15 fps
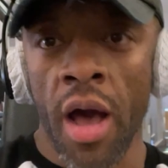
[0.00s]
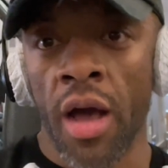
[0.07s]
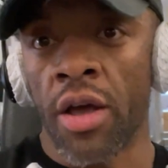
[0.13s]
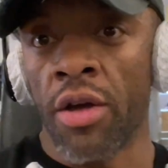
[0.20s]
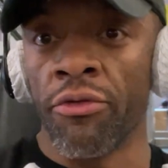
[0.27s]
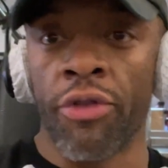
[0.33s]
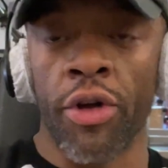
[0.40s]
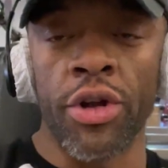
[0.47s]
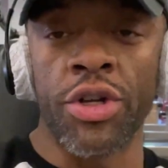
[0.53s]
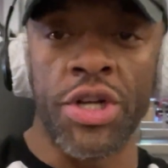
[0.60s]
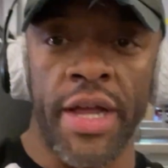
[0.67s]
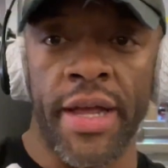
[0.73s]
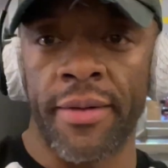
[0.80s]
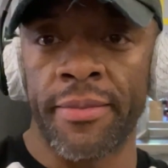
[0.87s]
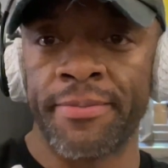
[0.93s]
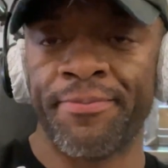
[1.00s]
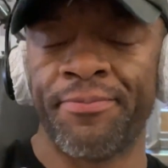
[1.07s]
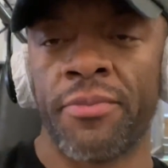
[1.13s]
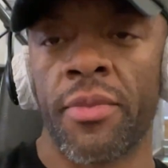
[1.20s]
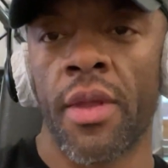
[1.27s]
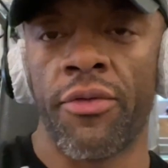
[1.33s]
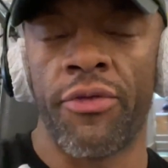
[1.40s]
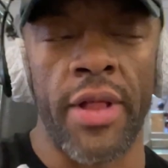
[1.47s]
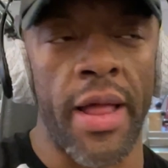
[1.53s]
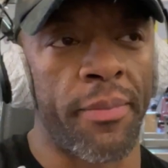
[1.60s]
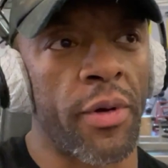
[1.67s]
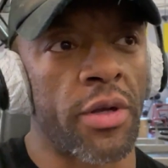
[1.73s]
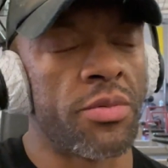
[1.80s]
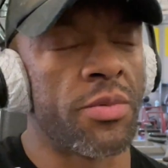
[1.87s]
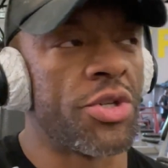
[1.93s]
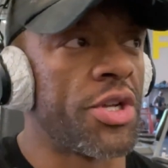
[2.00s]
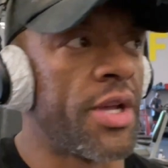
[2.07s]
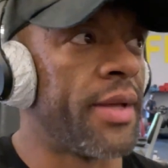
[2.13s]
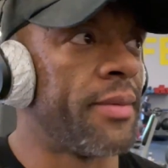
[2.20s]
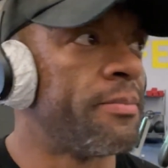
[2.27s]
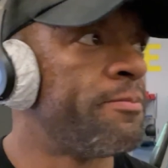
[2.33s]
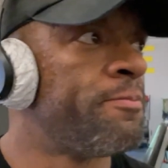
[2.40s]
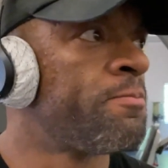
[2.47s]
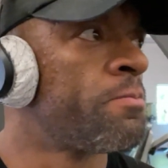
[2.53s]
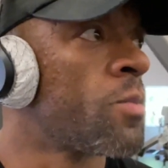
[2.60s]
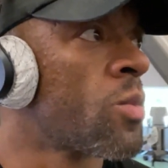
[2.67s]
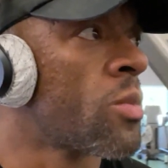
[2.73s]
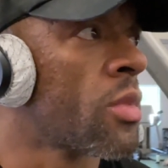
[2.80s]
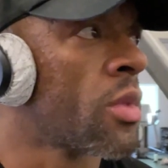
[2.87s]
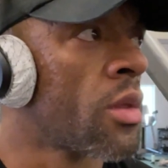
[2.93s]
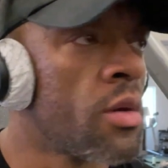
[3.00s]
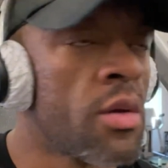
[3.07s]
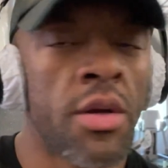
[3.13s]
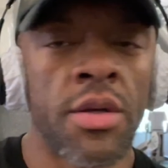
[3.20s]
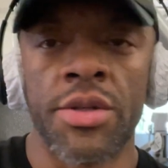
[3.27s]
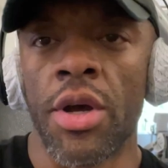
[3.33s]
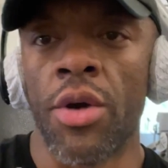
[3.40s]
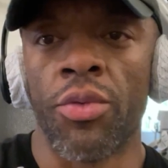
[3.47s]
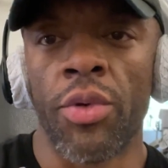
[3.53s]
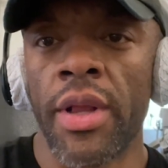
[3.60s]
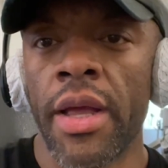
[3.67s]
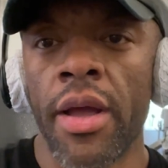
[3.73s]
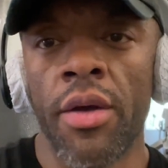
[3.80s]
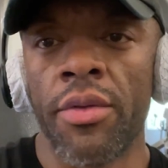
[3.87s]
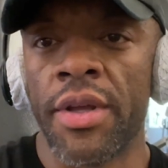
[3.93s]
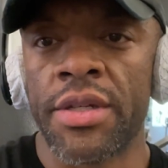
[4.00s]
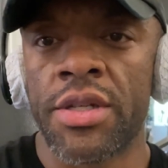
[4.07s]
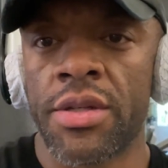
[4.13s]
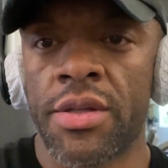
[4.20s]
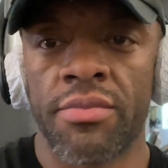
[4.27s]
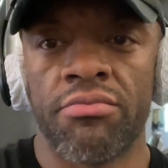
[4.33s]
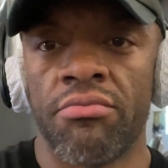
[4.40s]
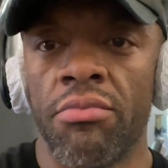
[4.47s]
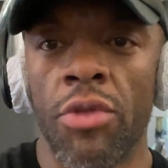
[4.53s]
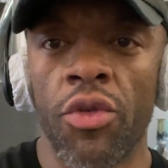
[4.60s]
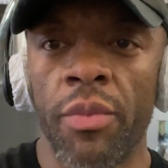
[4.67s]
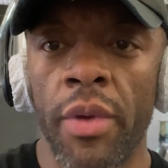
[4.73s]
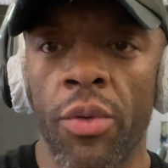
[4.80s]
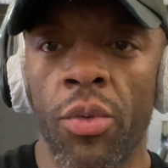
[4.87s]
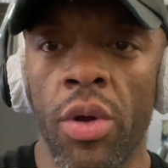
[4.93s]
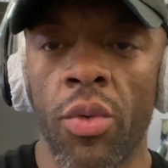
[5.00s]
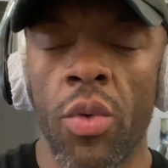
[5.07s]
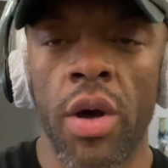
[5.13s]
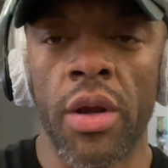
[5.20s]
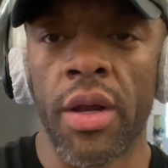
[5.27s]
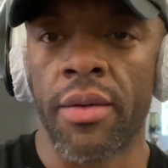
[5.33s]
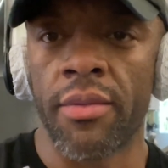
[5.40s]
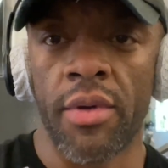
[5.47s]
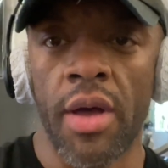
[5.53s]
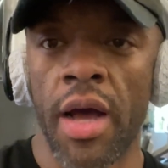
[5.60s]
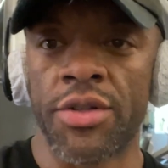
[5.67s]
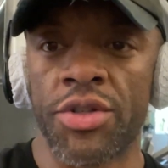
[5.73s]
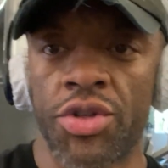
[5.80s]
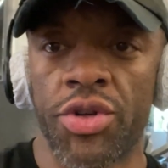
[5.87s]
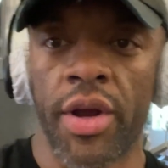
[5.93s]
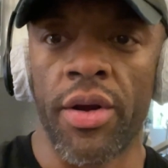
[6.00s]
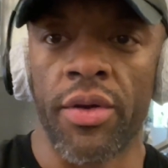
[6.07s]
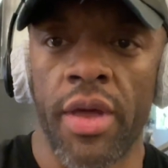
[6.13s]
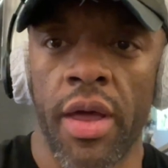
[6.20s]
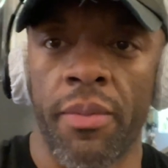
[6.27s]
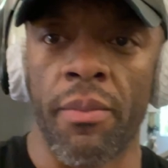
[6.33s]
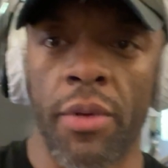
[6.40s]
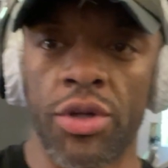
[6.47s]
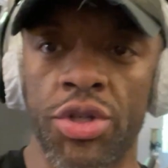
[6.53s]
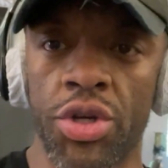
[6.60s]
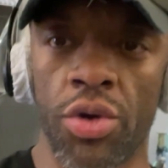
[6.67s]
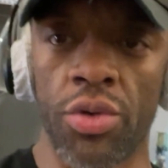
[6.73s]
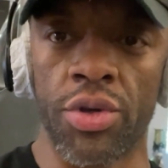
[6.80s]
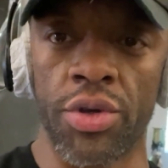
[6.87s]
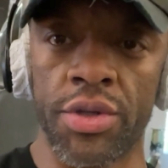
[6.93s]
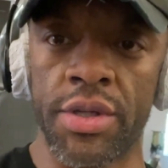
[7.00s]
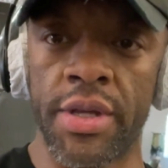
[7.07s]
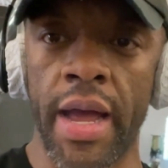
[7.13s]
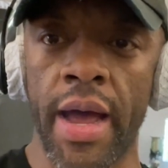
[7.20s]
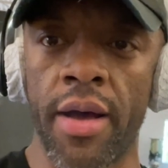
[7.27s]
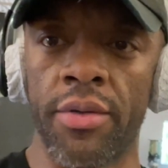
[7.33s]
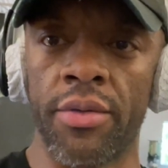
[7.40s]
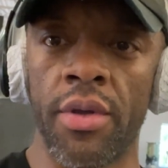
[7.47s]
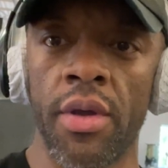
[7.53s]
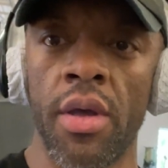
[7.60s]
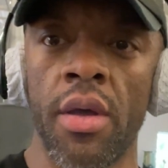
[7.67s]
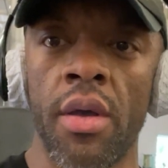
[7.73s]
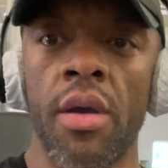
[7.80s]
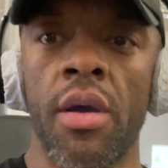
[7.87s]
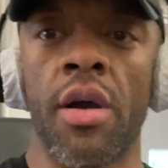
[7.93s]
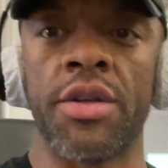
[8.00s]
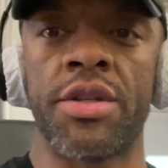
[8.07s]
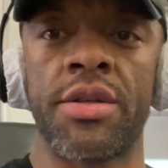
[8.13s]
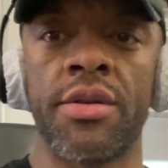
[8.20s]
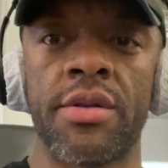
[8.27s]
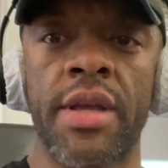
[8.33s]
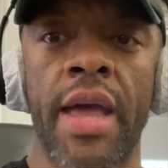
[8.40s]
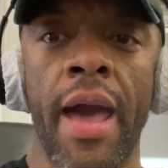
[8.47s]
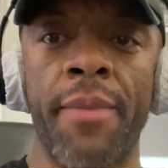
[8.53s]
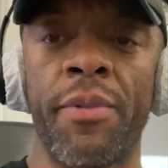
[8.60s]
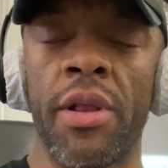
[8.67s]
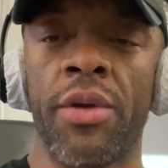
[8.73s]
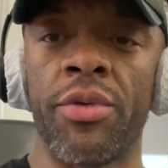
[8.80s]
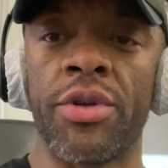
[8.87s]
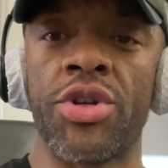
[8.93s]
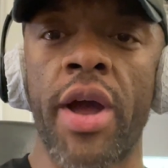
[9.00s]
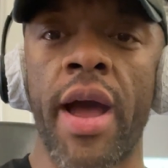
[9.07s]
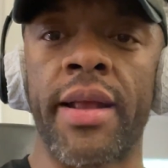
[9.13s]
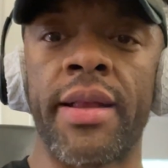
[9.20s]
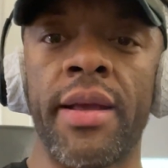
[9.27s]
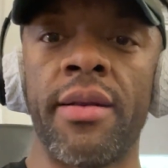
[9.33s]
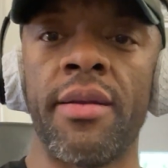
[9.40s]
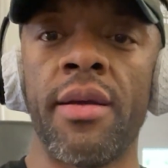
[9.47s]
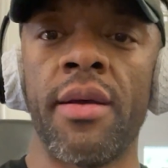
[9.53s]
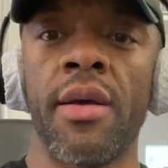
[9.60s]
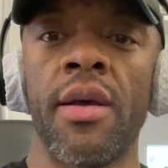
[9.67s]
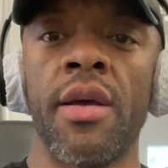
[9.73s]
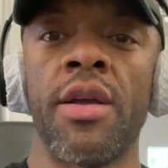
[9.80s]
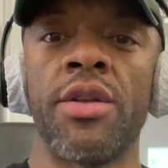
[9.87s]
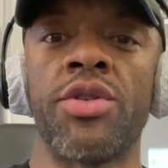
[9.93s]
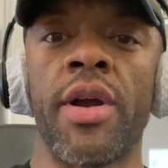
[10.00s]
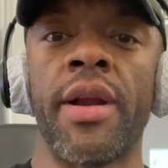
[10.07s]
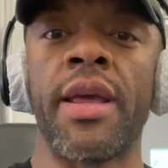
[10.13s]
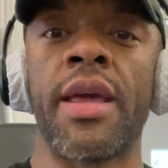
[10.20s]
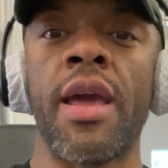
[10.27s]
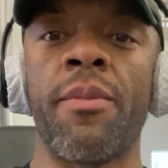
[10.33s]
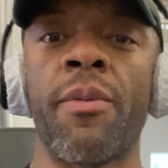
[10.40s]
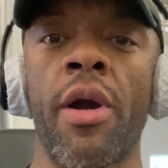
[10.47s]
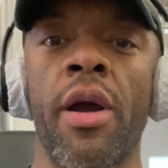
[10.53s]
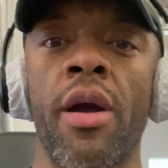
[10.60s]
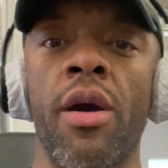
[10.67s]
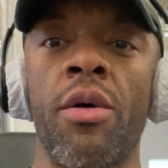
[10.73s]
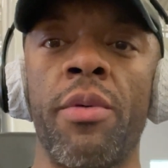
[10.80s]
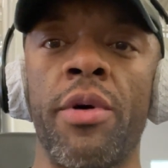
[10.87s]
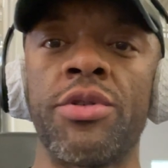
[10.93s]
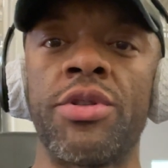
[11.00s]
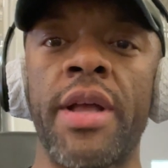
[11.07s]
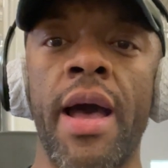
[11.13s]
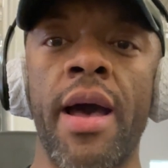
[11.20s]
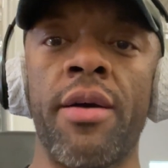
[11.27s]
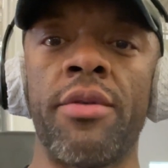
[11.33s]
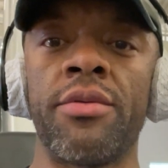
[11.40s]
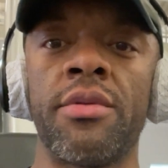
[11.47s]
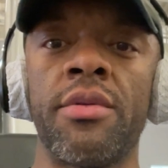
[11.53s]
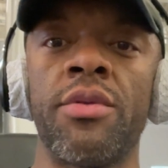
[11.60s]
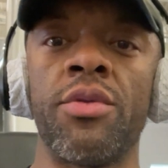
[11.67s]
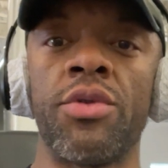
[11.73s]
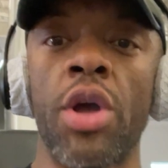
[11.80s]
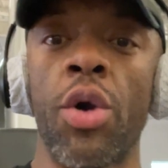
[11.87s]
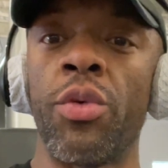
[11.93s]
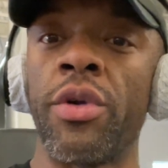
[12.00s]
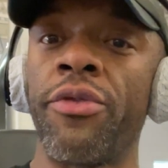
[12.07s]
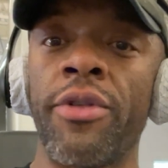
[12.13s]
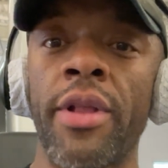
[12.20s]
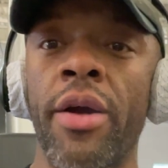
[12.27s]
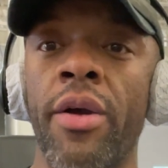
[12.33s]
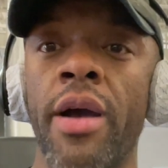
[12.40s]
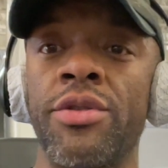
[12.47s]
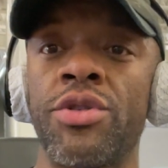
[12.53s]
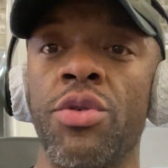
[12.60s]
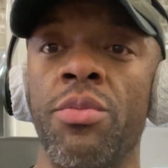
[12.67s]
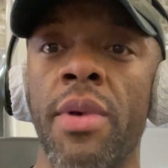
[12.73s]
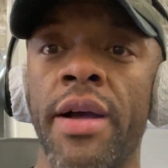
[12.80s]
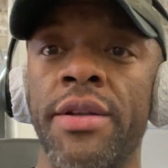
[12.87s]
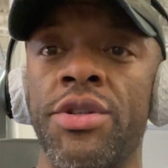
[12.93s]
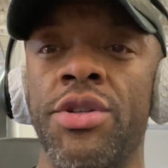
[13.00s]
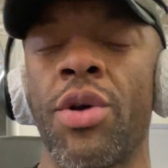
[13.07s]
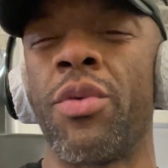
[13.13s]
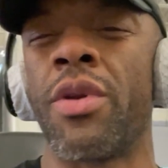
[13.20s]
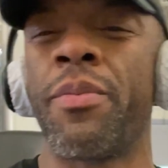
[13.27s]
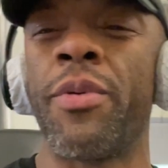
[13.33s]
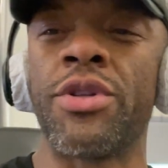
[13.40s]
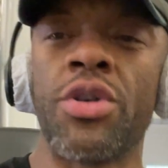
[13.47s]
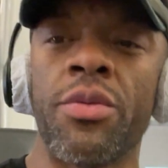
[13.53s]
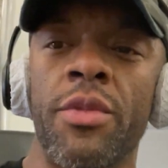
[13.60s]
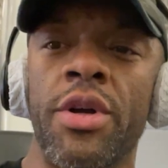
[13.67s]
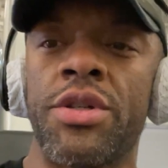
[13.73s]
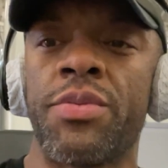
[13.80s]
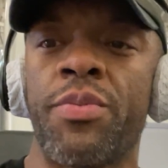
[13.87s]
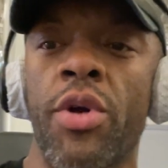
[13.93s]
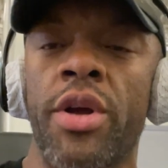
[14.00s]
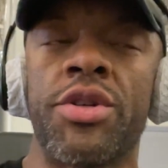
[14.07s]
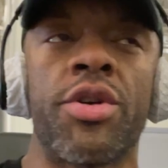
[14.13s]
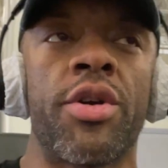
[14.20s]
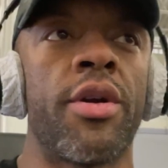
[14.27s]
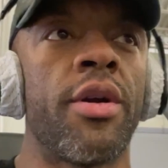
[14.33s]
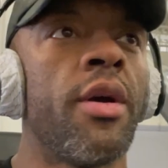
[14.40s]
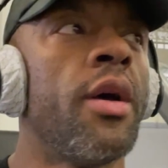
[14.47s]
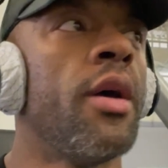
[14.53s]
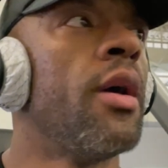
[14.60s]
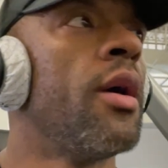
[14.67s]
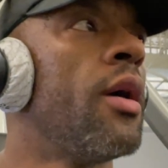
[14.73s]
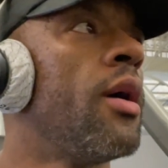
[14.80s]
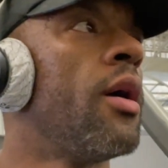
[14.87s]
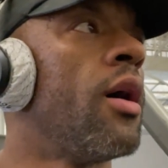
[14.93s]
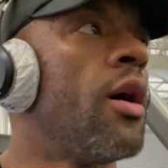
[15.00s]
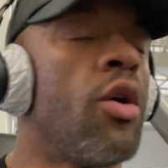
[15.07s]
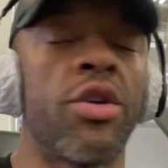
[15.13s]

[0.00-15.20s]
converging flat press machine. So really on this movement, we want to concentrate on keeping our shoulders down, our scapula retracted, trying to keep our elbows down. Don't want to flare out too much. Don't want to put too much pressure or